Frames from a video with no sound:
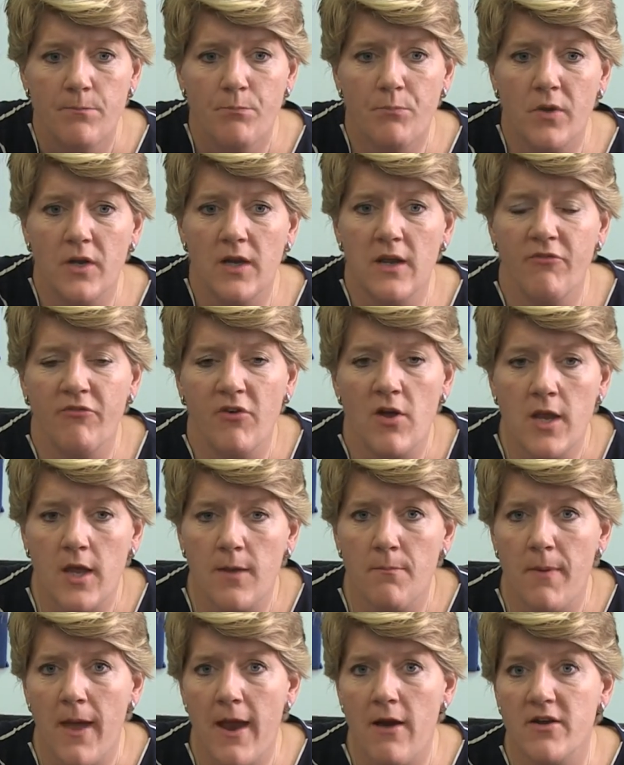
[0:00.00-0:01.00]
But if I
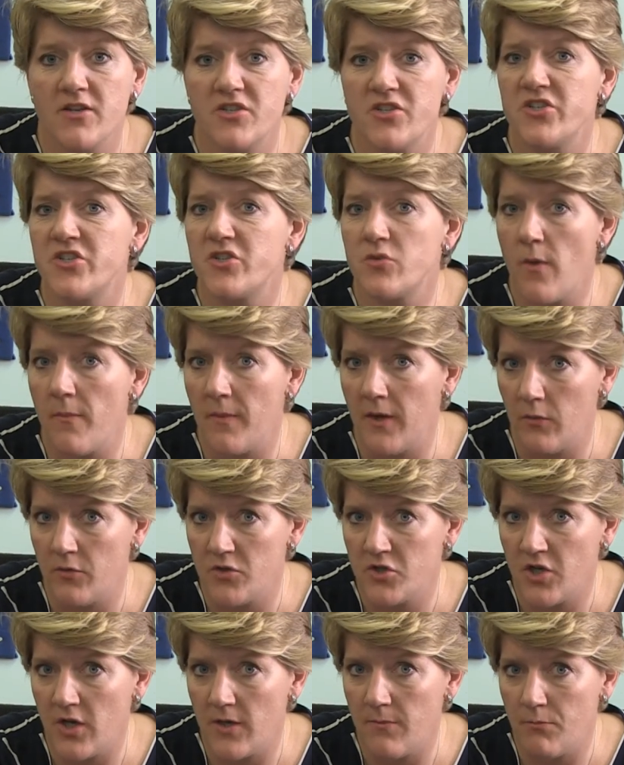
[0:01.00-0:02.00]
compare it to swimming,
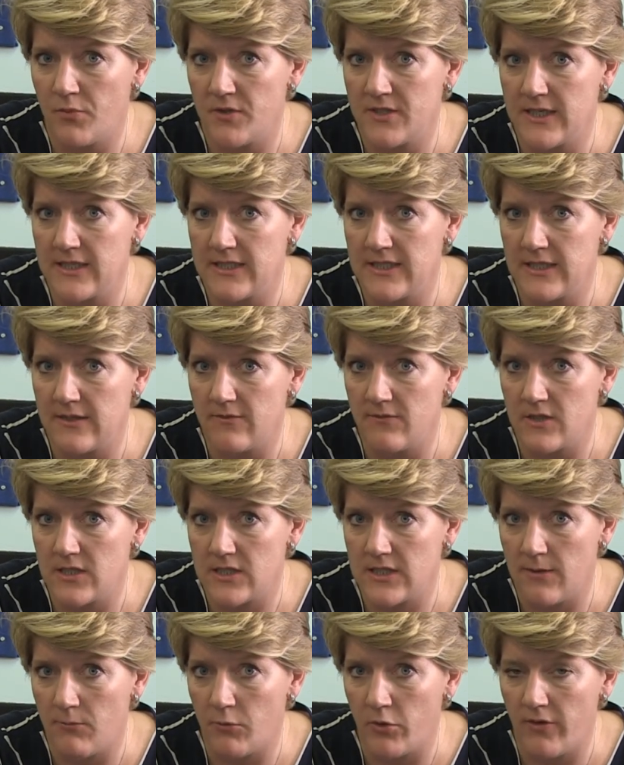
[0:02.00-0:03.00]
which I presented in the
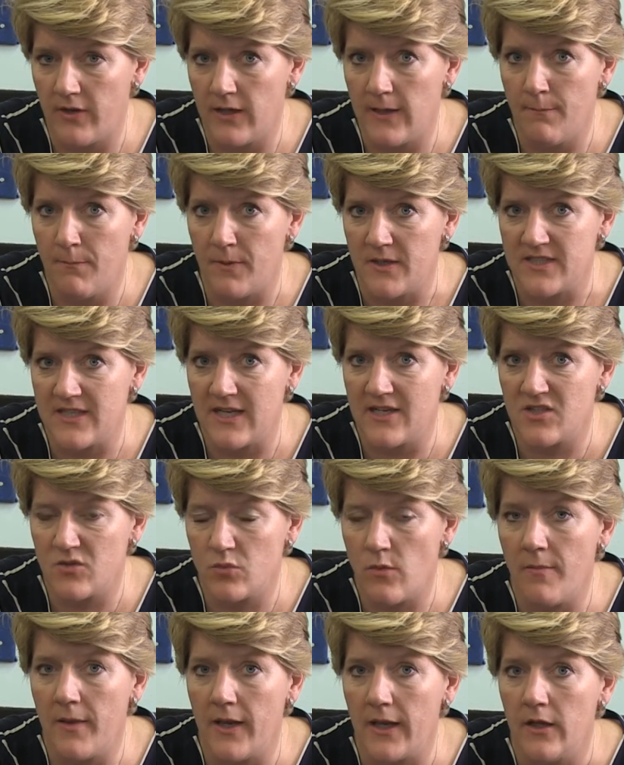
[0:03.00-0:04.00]
summer at the Olympics, now
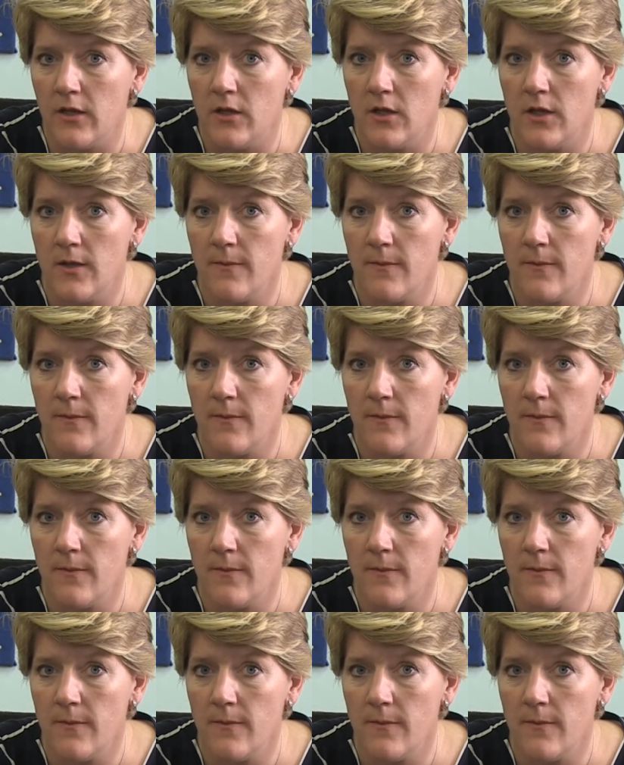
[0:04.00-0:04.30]
swimming